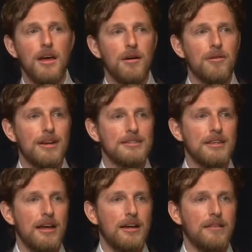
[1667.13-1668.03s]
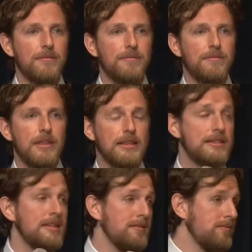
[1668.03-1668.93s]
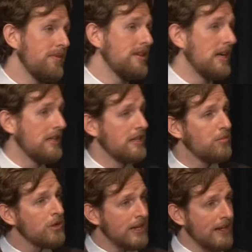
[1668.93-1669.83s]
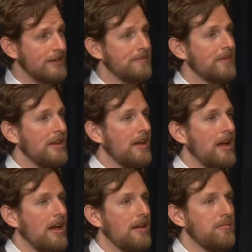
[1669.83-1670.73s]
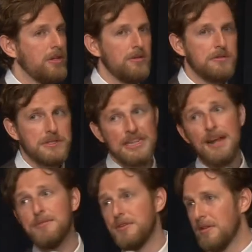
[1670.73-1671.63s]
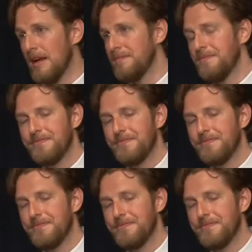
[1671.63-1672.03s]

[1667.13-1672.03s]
was uh, that the team very tightly communicated, and we used Skype to do that.